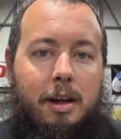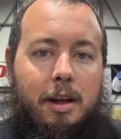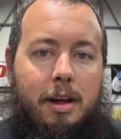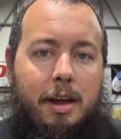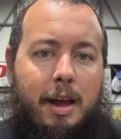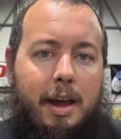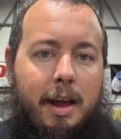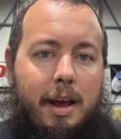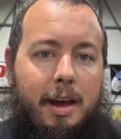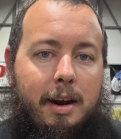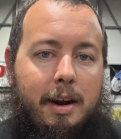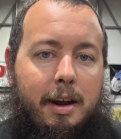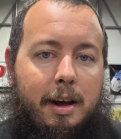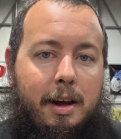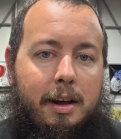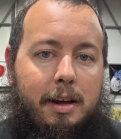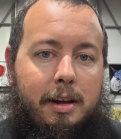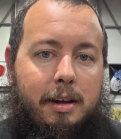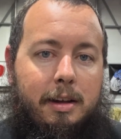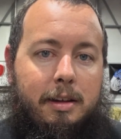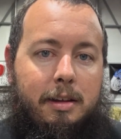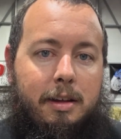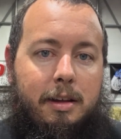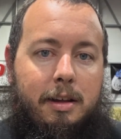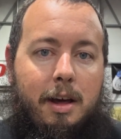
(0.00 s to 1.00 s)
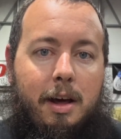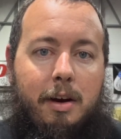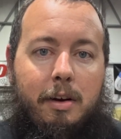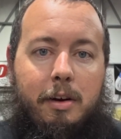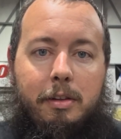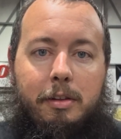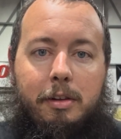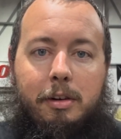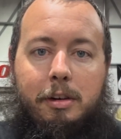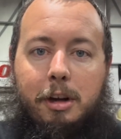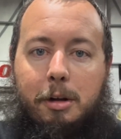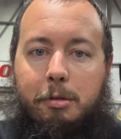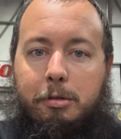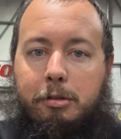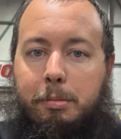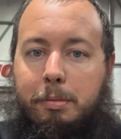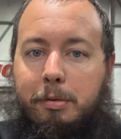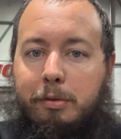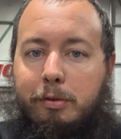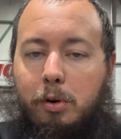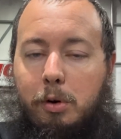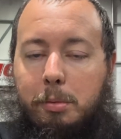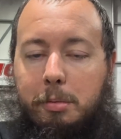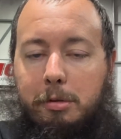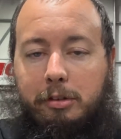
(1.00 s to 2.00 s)
And I don't know, the Dumpster
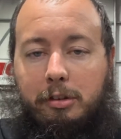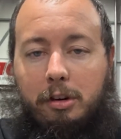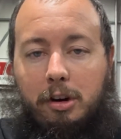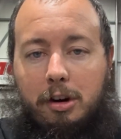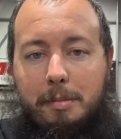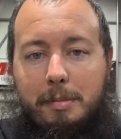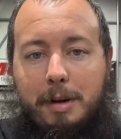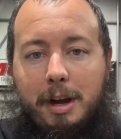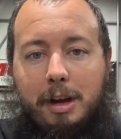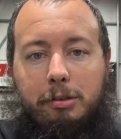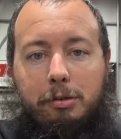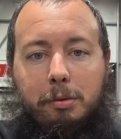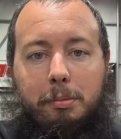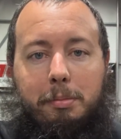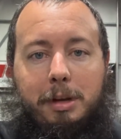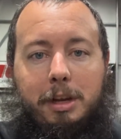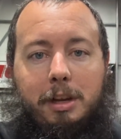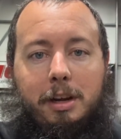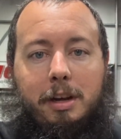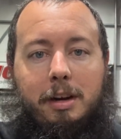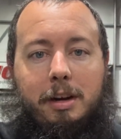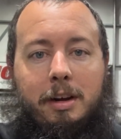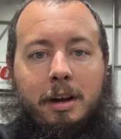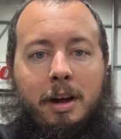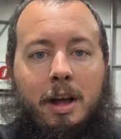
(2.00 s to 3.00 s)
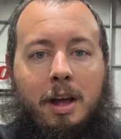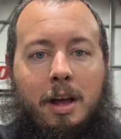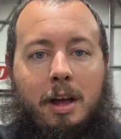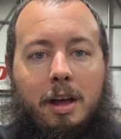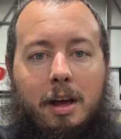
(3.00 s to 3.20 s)
Performance Duramax will be there.